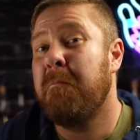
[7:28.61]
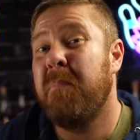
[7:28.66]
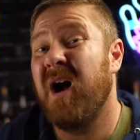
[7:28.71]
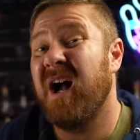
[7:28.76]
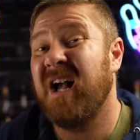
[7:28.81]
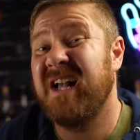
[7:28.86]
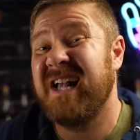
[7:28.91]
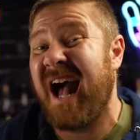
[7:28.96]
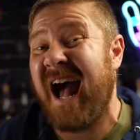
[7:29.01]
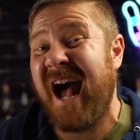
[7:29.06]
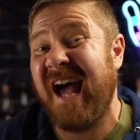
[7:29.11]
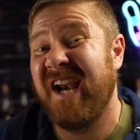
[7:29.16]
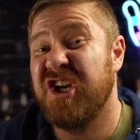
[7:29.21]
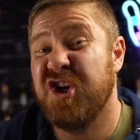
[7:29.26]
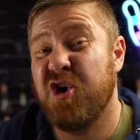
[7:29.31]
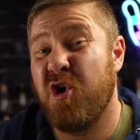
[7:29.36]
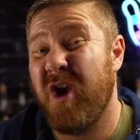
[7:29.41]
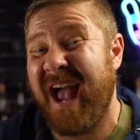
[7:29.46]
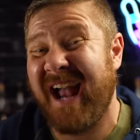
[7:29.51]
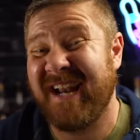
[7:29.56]
but
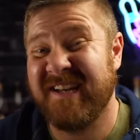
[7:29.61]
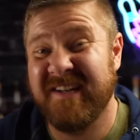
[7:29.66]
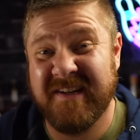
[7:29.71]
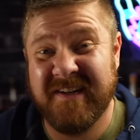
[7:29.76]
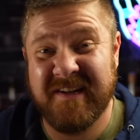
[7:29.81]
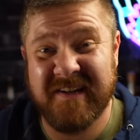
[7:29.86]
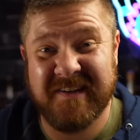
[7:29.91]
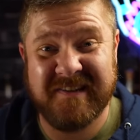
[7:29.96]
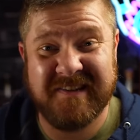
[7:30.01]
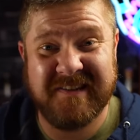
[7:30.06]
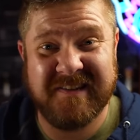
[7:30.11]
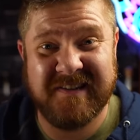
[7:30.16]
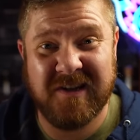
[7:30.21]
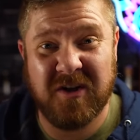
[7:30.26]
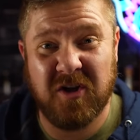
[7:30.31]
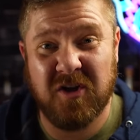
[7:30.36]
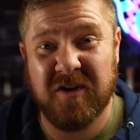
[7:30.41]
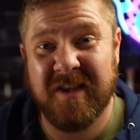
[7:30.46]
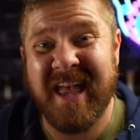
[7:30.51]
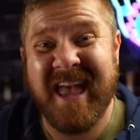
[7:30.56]
contract
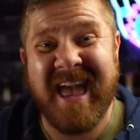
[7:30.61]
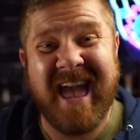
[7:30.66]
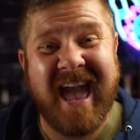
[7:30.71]
distilled